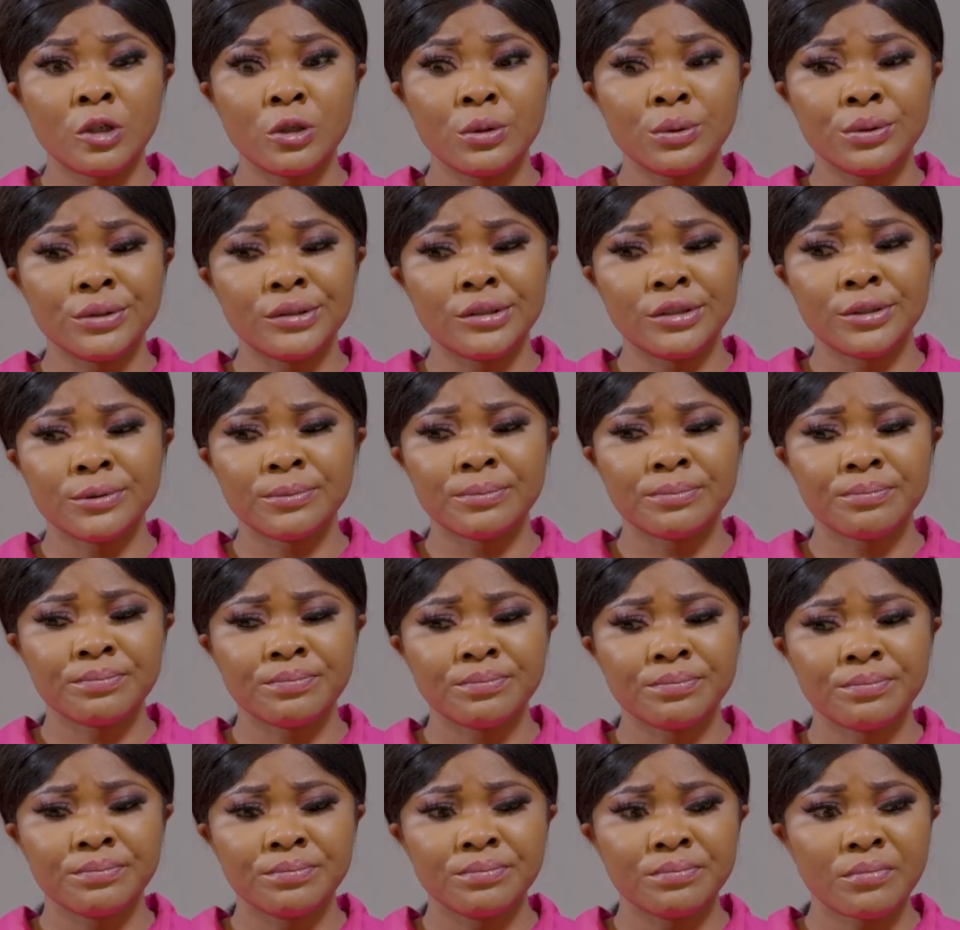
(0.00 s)
Good.
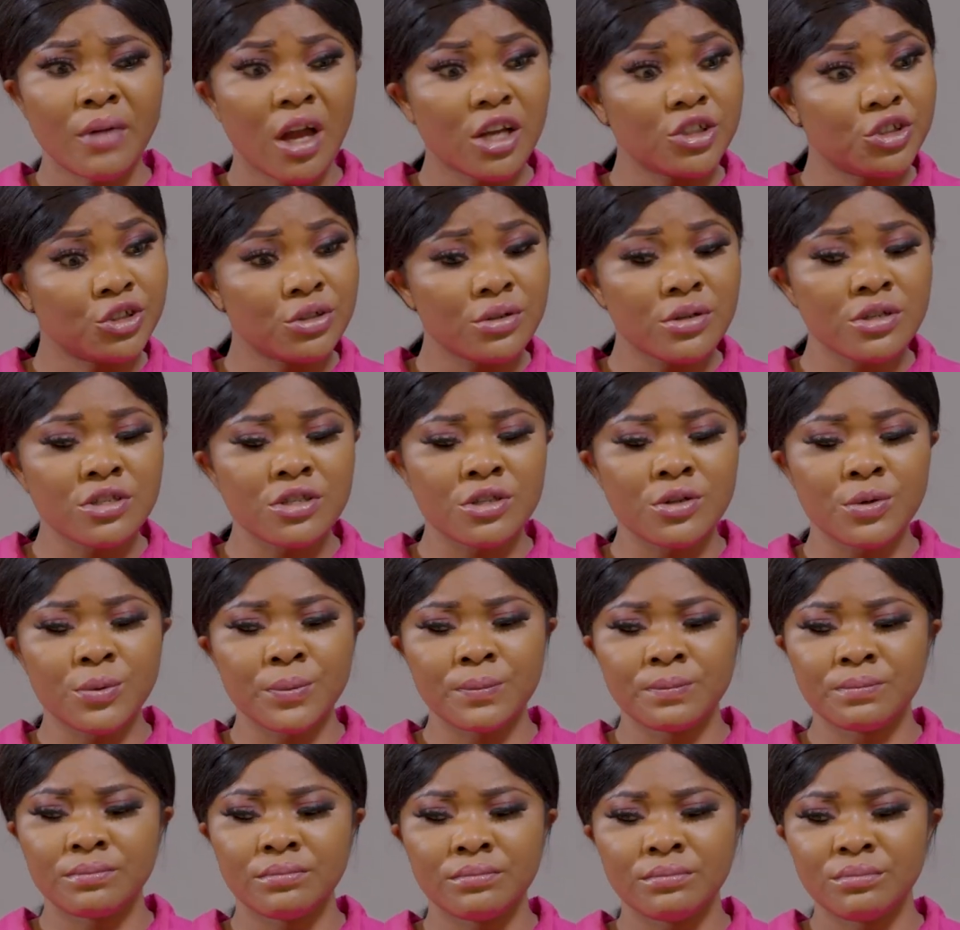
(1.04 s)
I trust you.
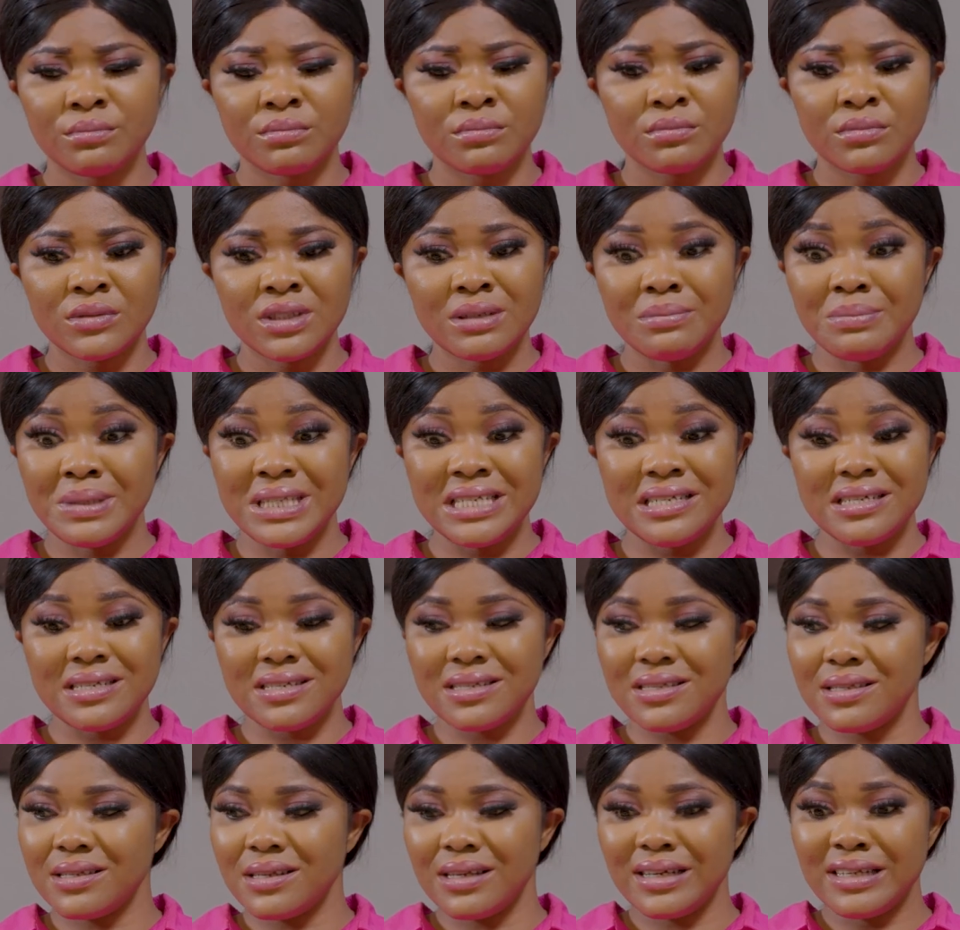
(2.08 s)

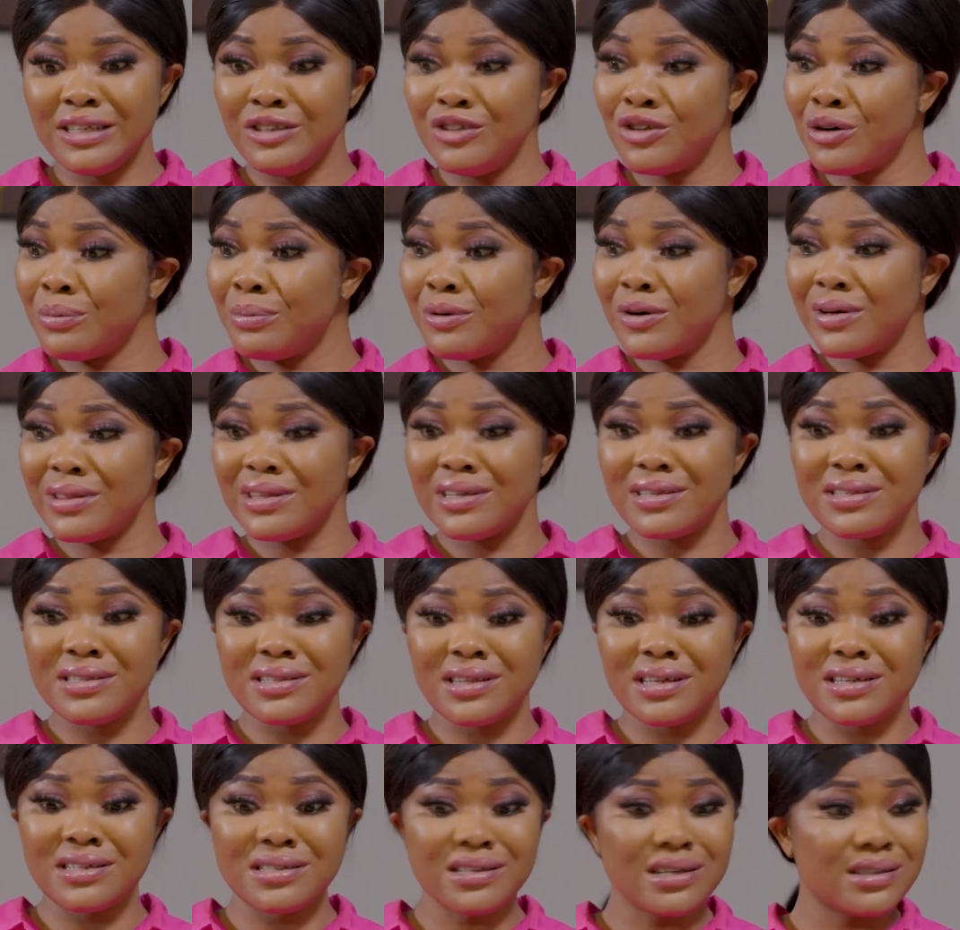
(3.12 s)
Please, clean up all those
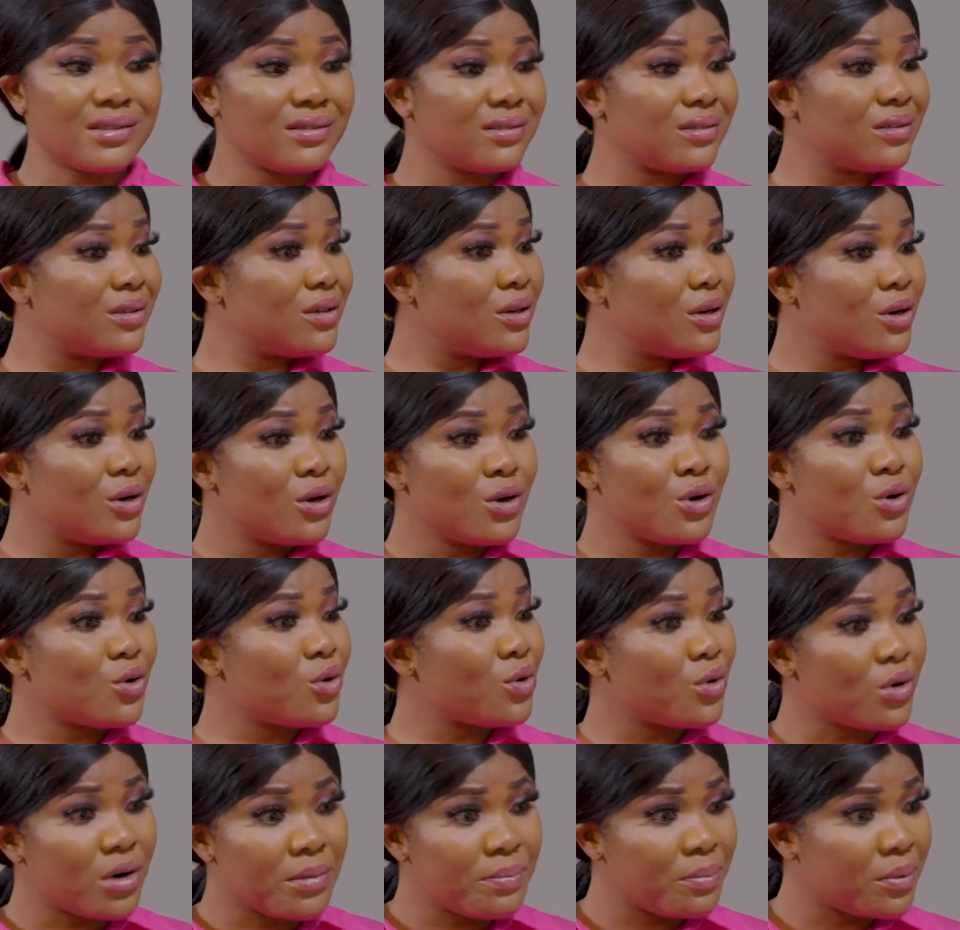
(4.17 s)
things and
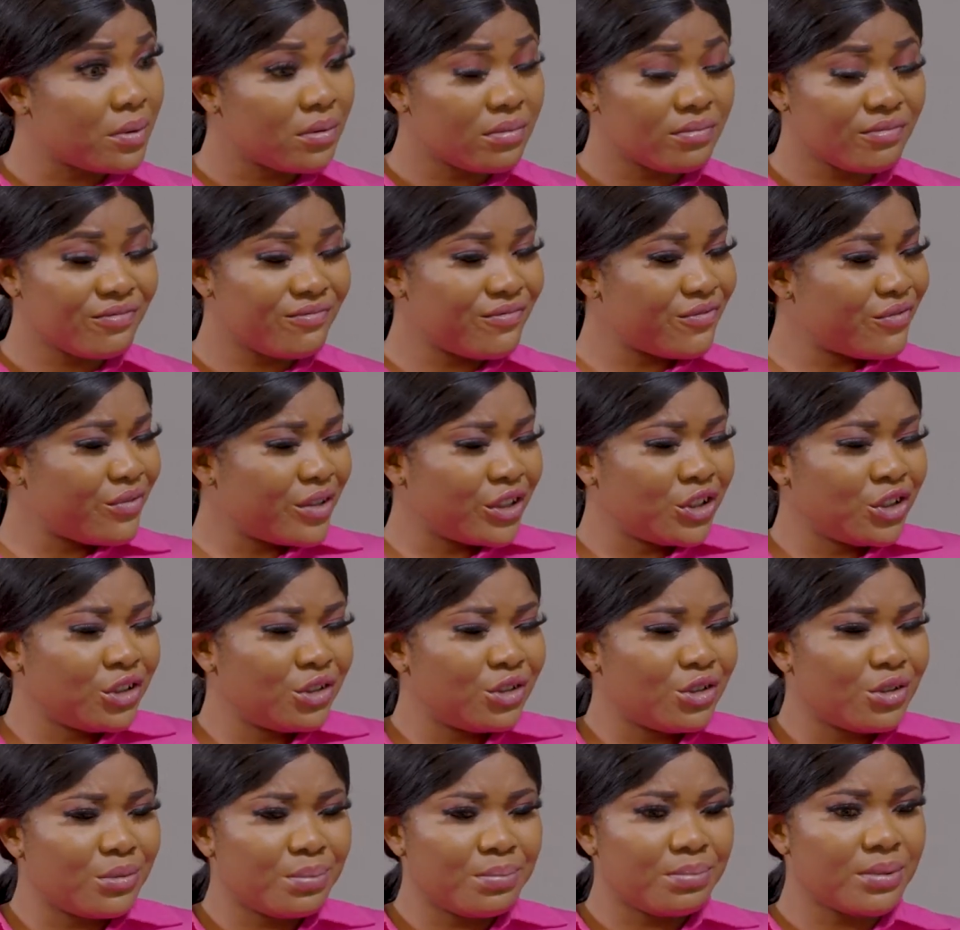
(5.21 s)
go up,
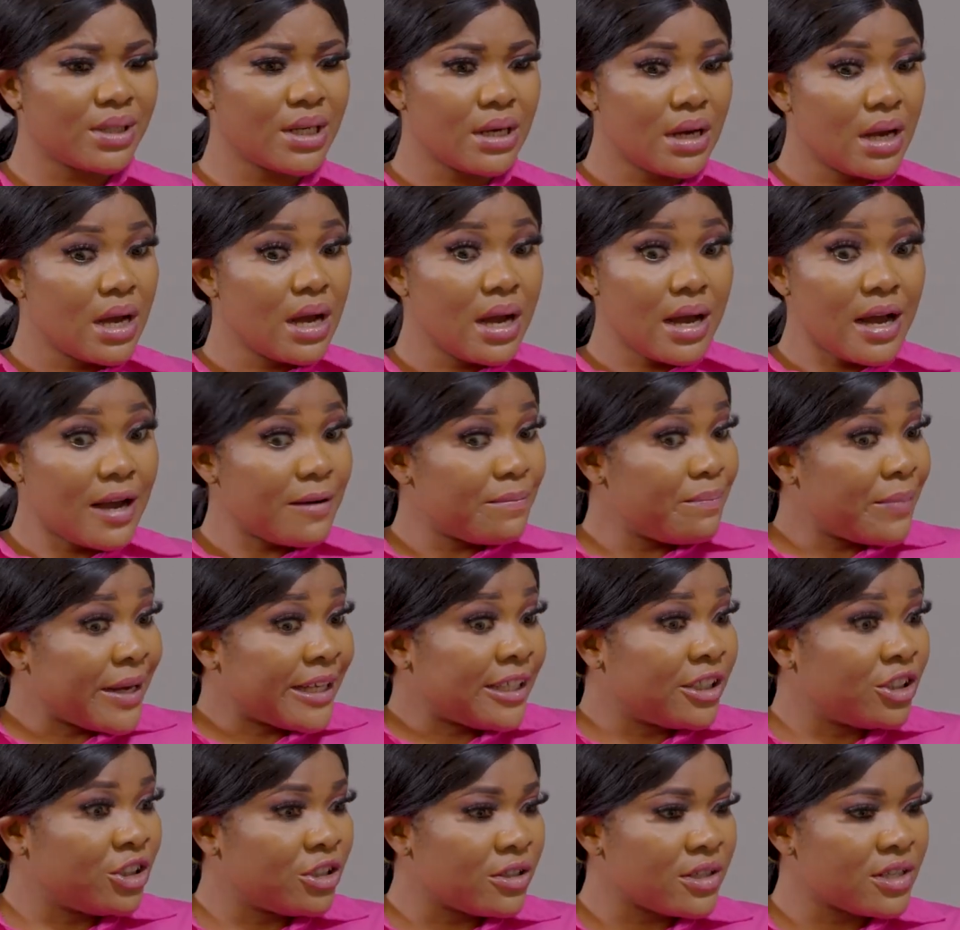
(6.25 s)
freshen up, and
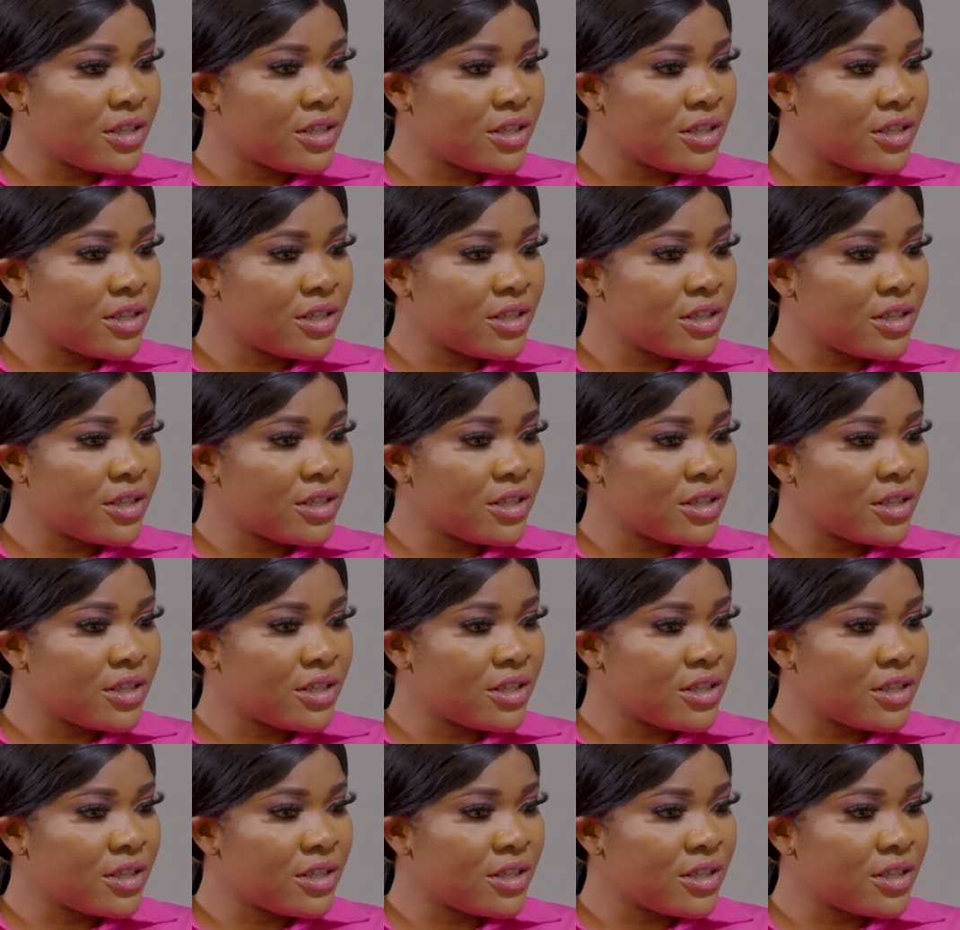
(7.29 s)
package